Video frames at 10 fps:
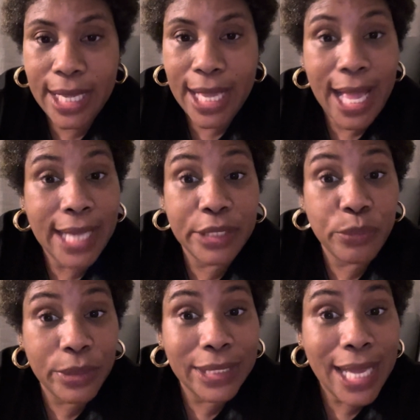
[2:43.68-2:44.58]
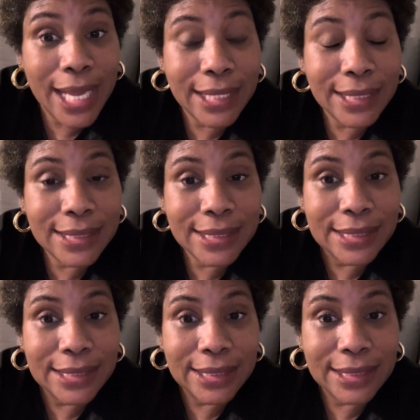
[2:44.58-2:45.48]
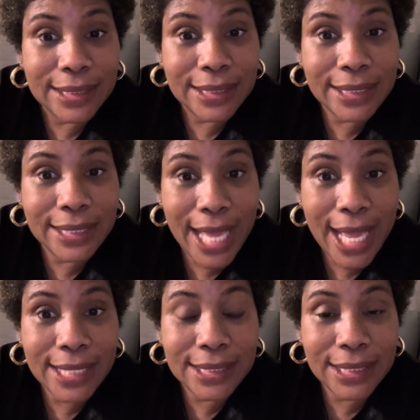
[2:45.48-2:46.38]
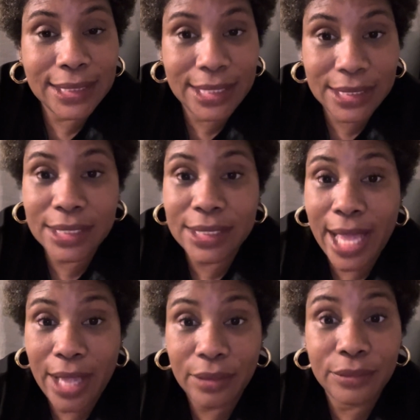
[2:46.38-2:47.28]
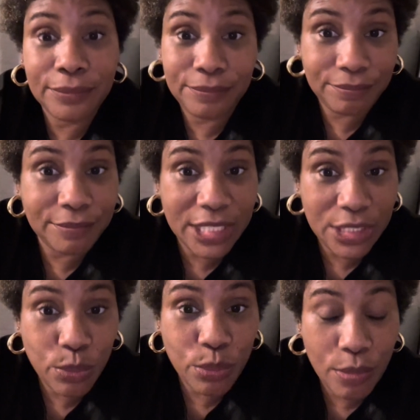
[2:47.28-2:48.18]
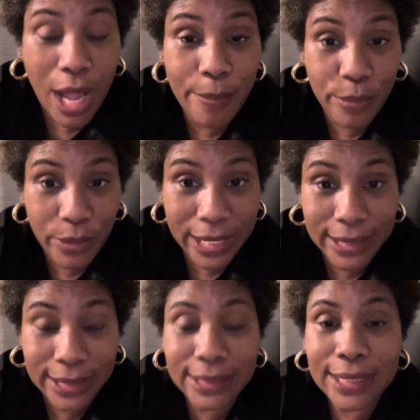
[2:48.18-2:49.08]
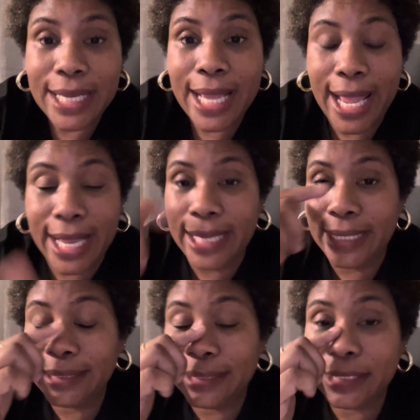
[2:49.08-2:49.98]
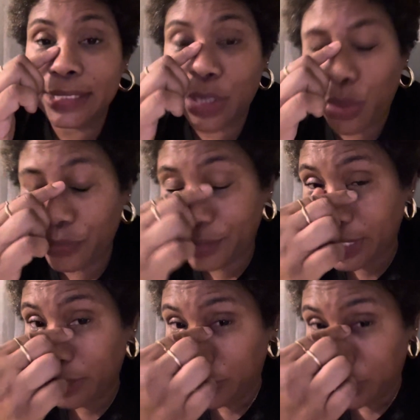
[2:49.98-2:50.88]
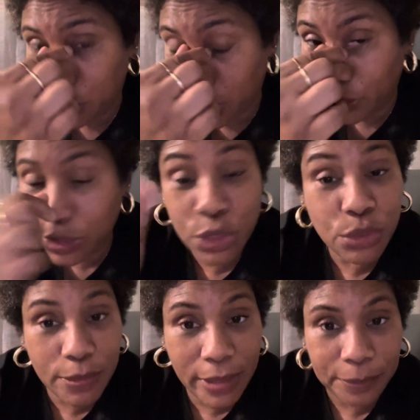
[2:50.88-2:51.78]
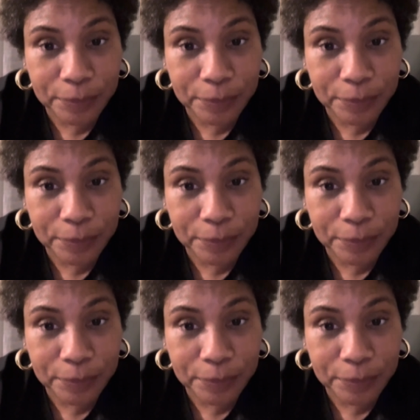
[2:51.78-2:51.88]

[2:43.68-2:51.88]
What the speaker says: I didn't realize that this is how this operated, and so it was new to me.